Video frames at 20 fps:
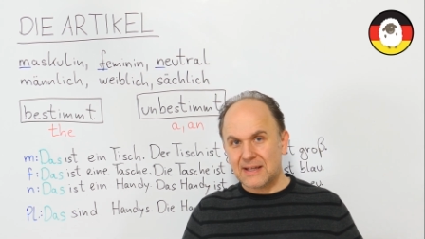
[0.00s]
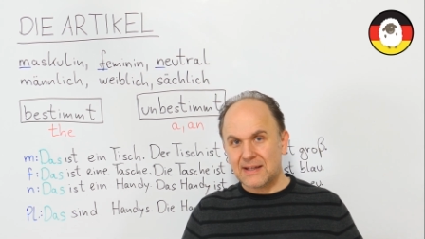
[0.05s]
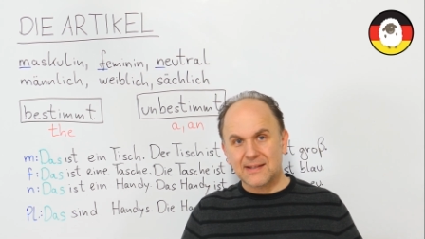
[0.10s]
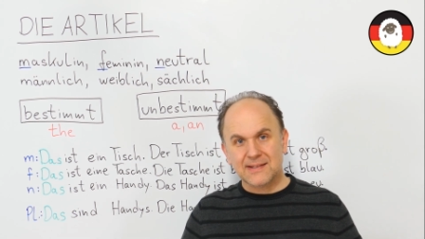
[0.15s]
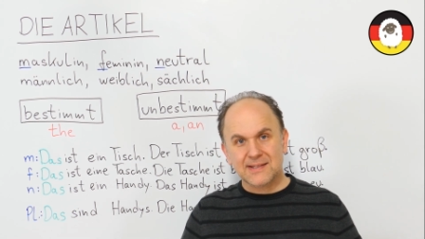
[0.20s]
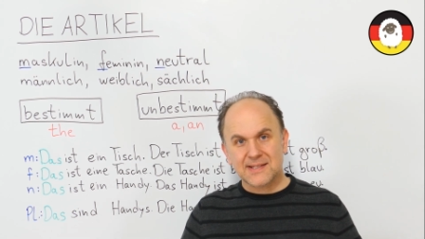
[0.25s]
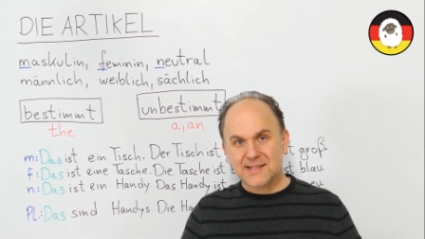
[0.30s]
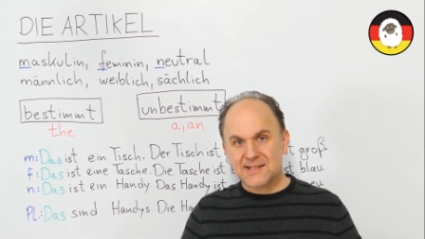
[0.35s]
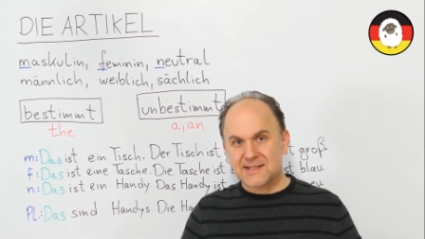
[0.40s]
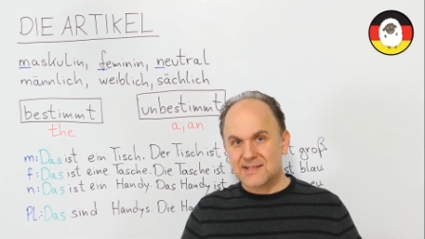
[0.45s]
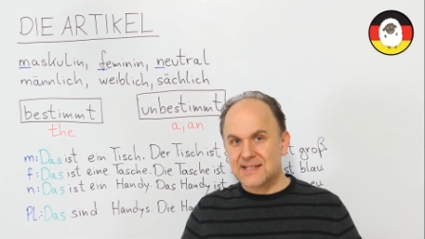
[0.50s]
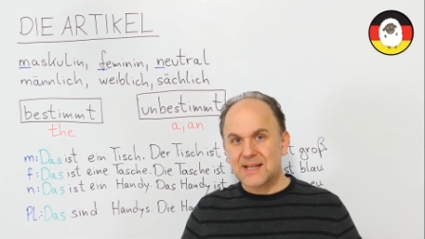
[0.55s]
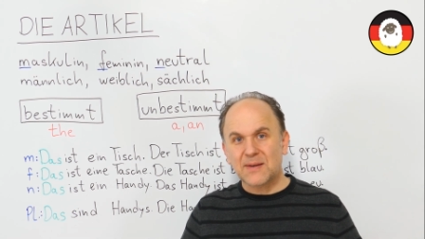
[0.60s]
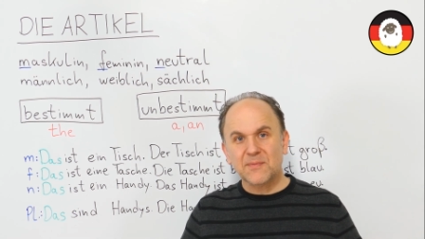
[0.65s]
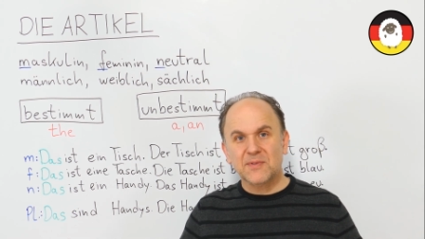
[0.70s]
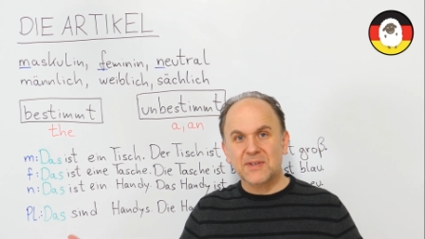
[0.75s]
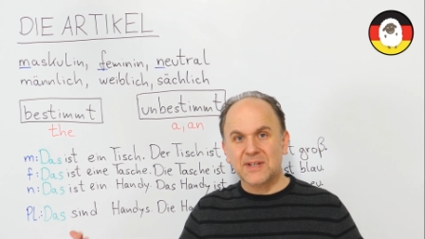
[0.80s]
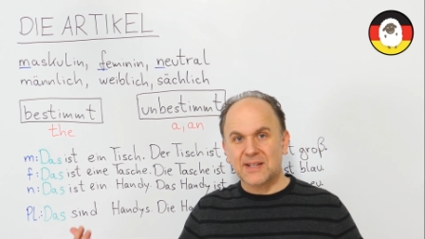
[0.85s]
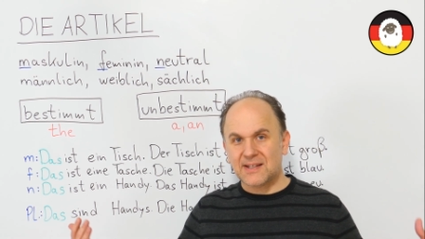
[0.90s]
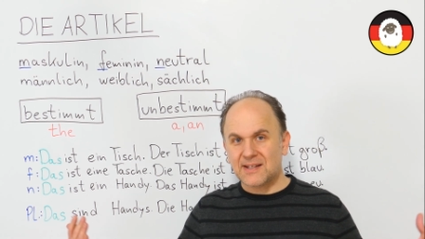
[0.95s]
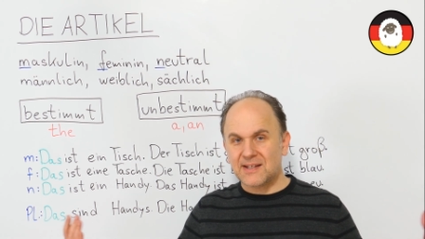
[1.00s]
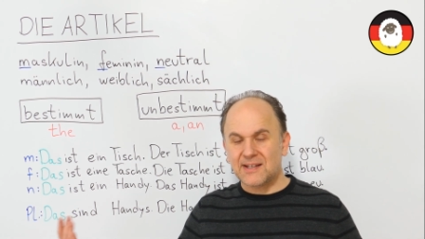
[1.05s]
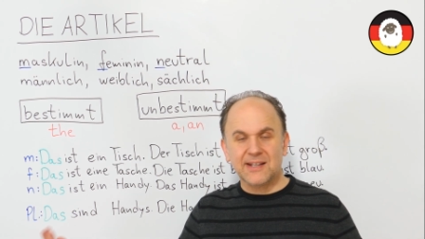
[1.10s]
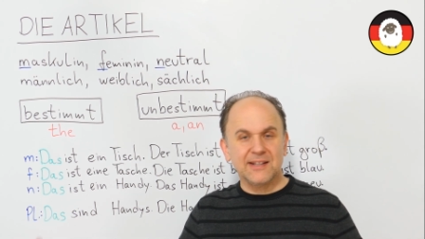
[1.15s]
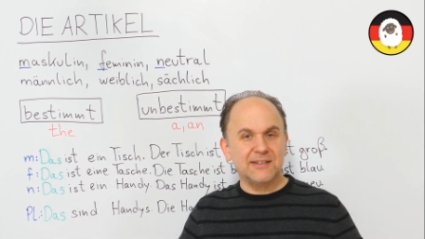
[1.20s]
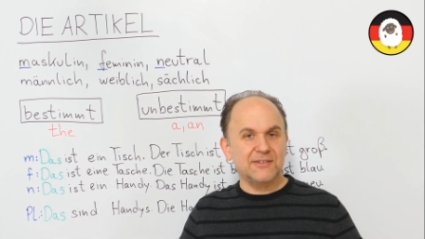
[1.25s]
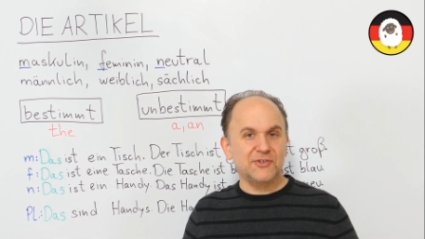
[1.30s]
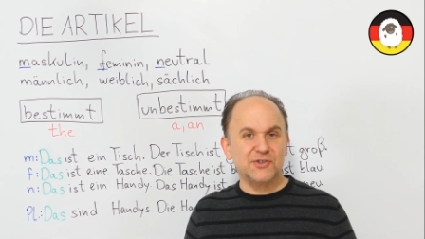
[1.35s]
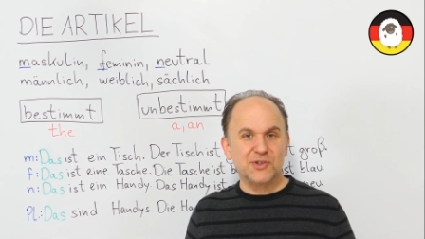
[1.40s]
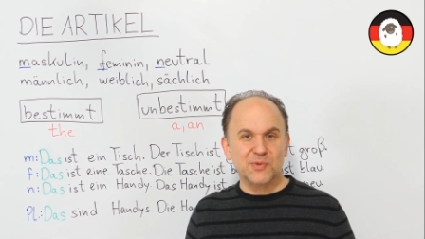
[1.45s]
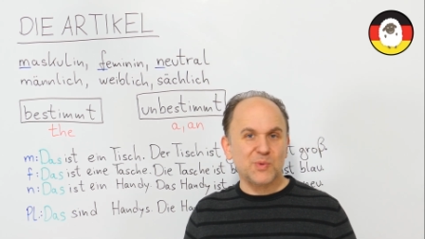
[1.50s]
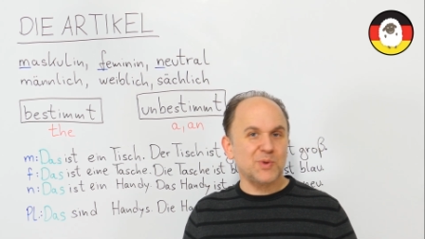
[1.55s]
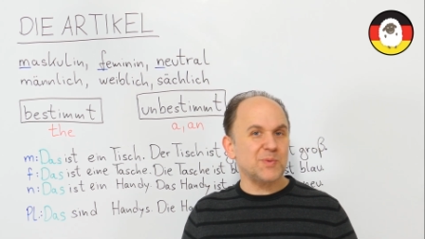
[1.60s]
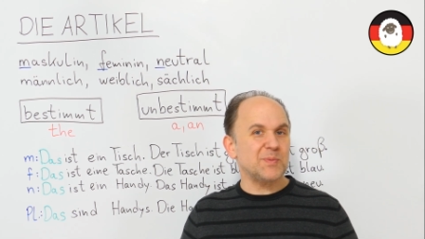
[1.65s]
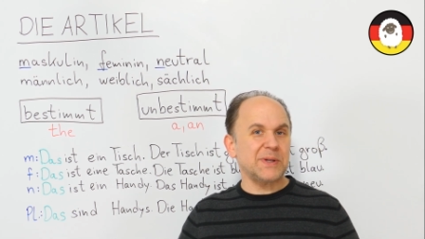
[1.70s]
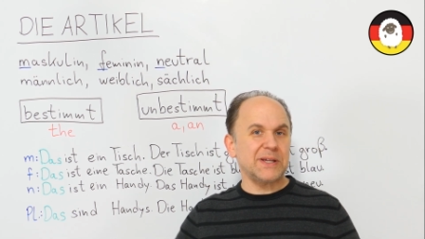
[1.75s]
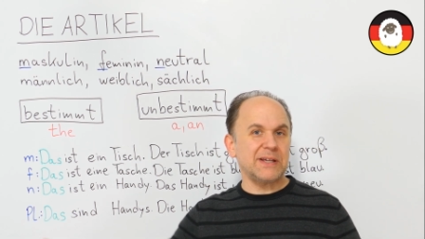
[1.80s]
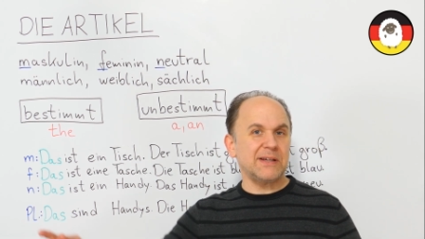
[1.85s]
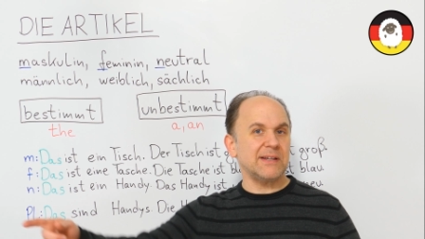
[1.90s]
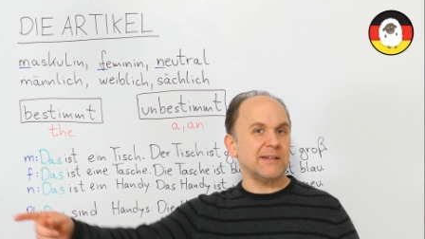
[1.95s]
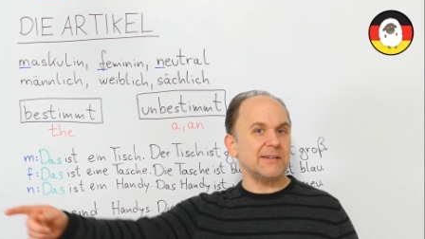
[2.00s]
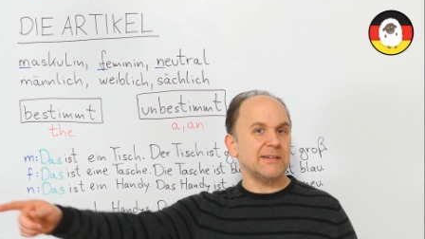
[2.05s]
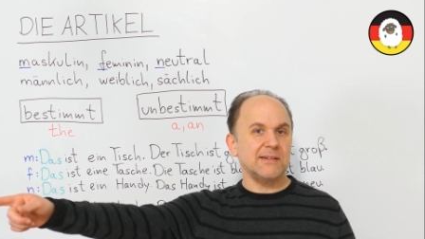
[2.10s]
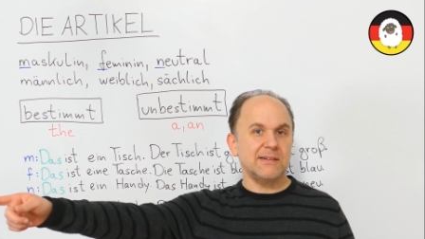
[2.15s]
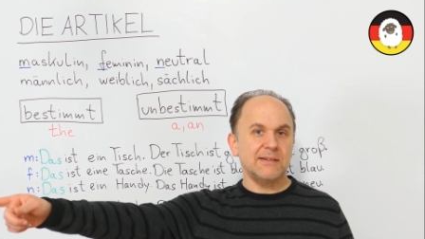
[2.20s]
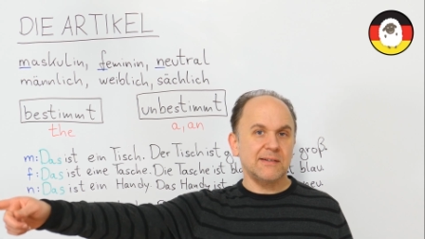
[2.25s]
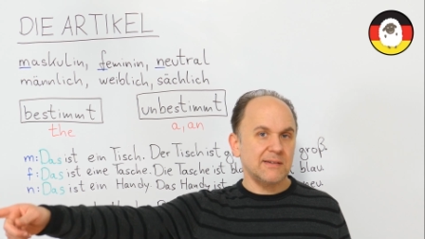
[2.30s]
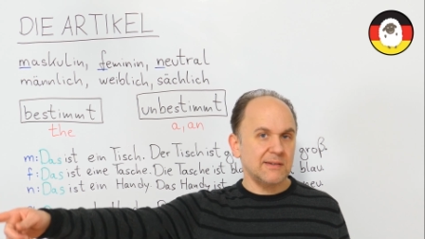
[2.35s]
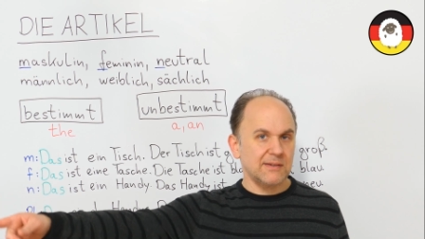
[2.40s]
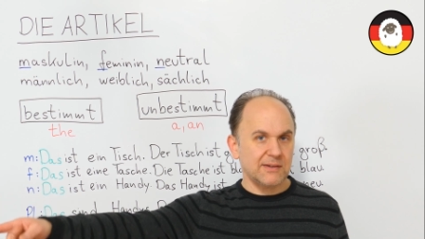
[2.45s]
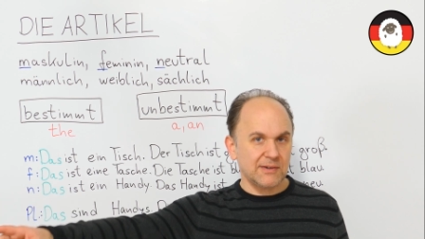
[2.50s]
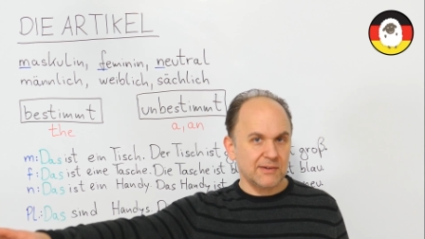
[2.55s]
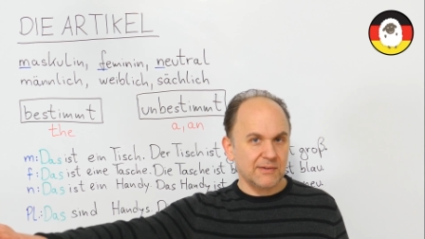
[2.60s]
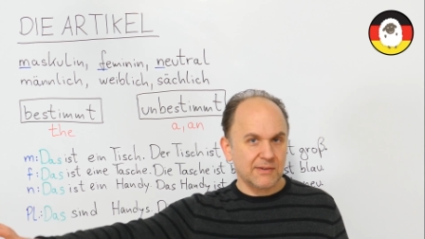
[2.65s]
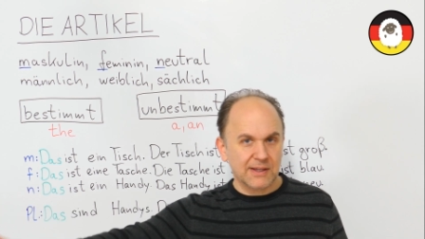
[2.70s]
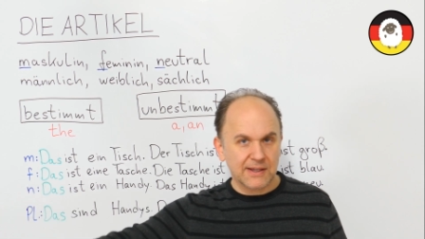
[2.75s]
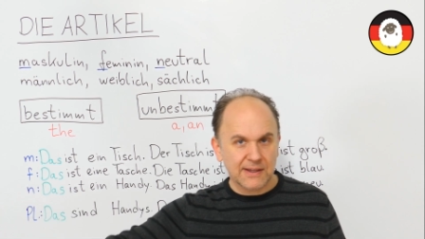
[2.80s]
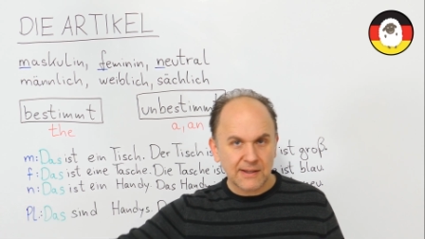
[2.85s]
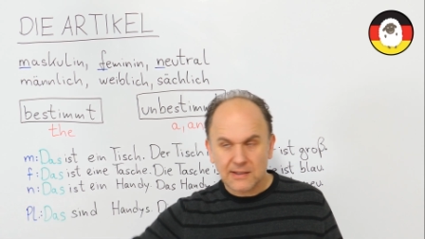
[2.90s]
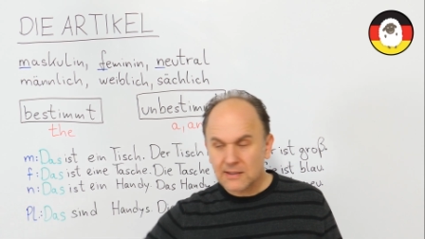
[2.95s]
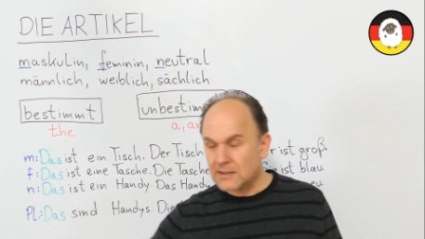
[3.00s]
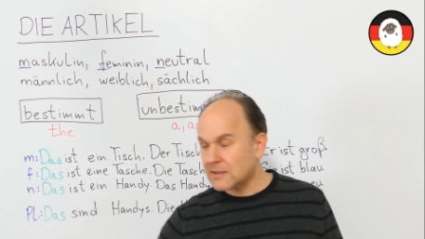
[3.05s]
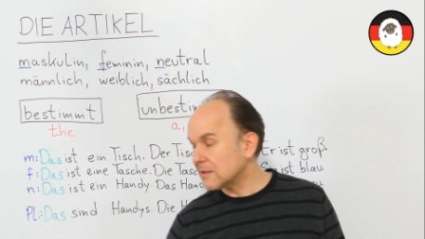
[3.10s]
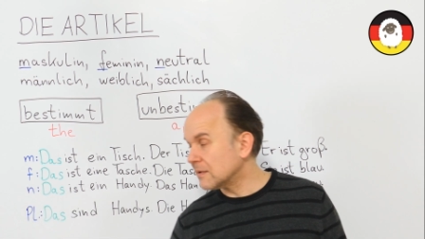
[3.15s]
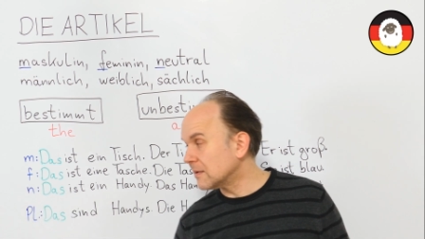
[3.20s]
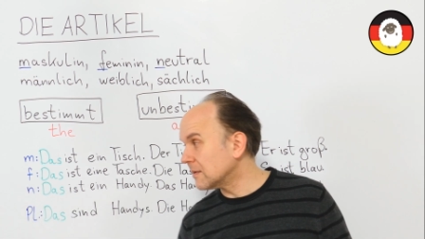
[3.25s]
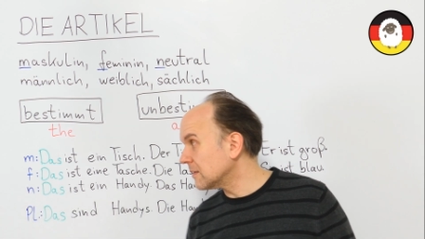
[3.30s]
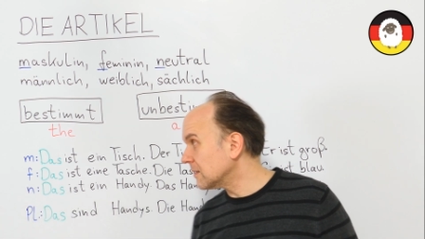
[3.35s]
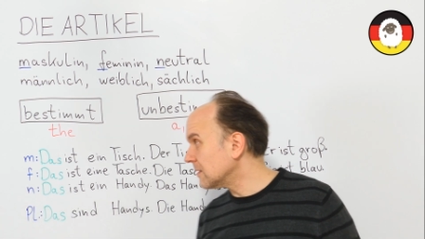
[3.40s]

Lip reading: It's something. In English it would be it, okay?